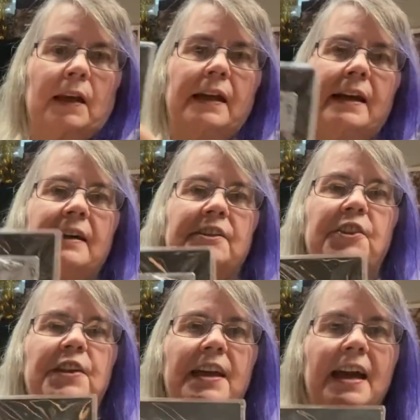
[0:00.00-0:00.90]
and
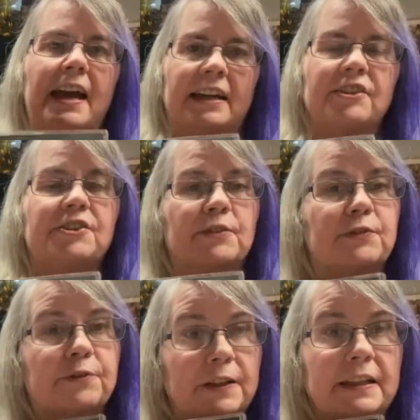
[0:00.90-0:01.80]
they had to
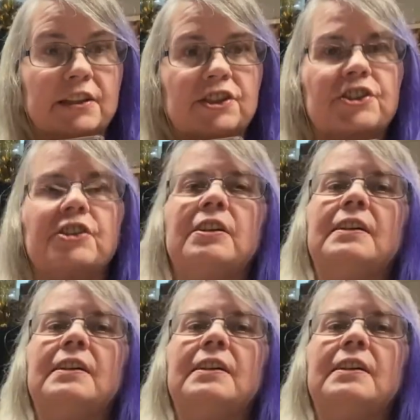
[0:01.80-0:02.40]
finish